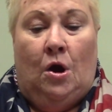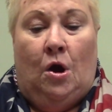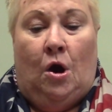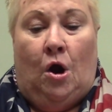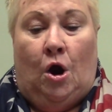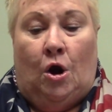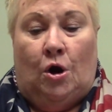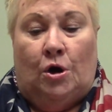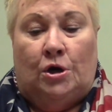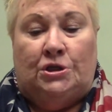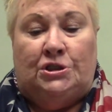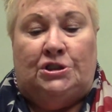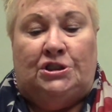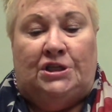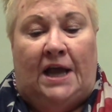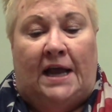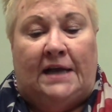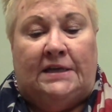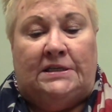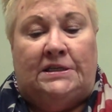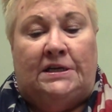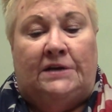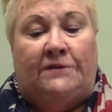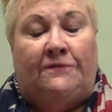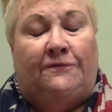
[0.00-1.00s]
Our
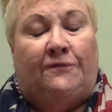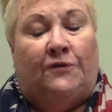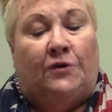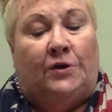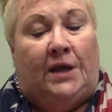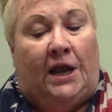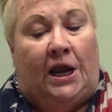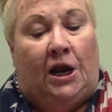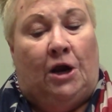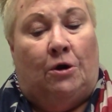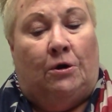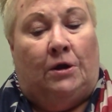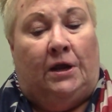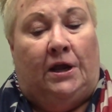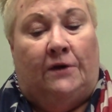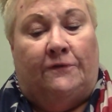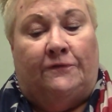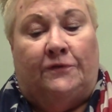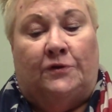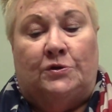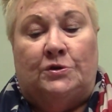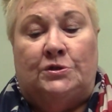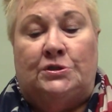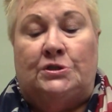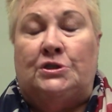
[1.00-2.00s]
objective for
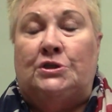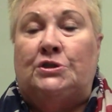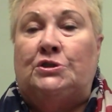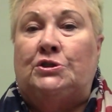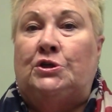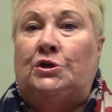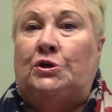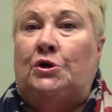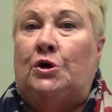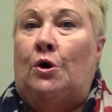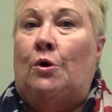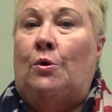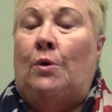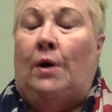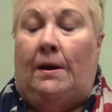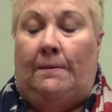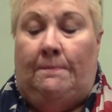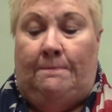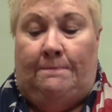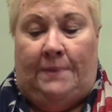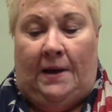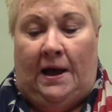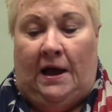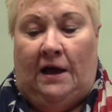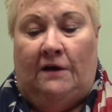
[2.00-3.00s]
caregivers to go
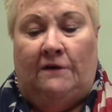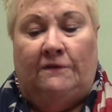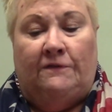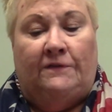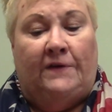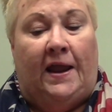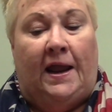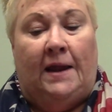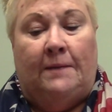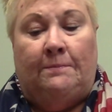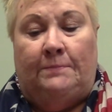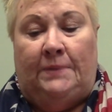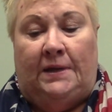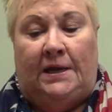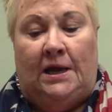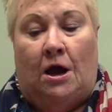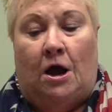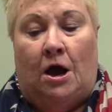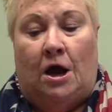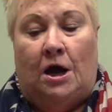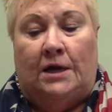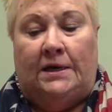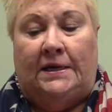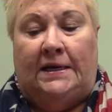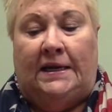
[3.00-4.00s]
above and
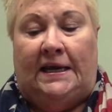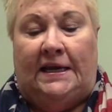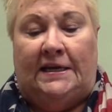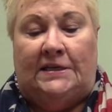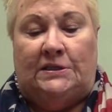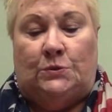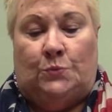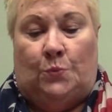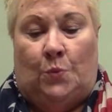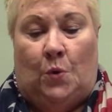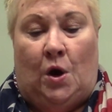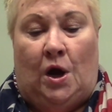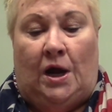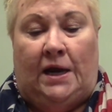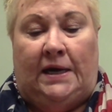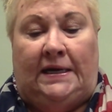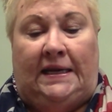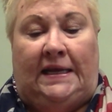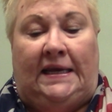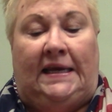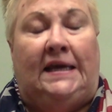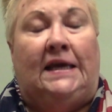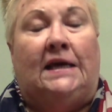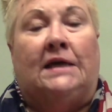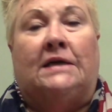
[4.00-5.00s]
beyond is one
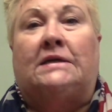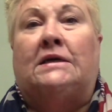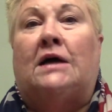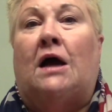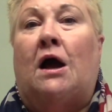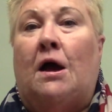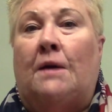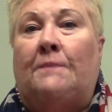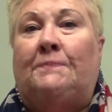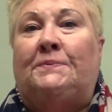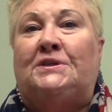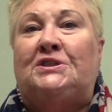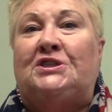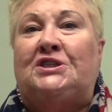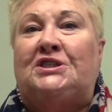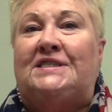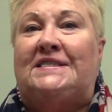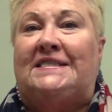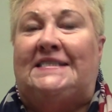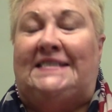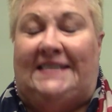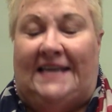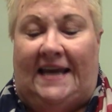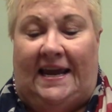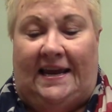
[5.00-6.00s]
he
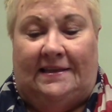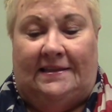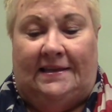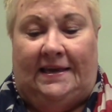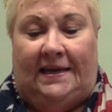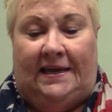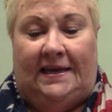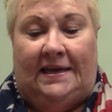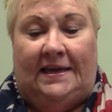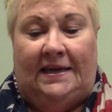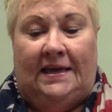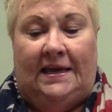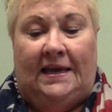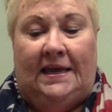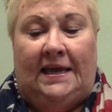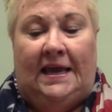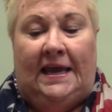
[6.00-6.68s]
accomplishes daily.